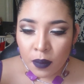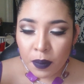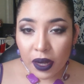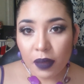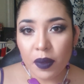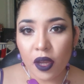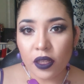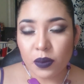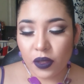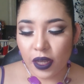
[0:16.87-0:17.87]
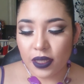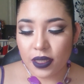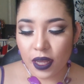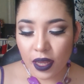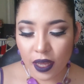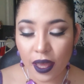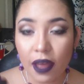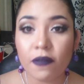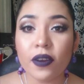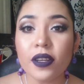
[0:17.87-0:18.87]
But I'm gonna be honest with you guys.
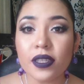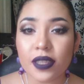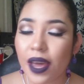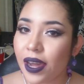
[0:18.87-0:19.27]
At first,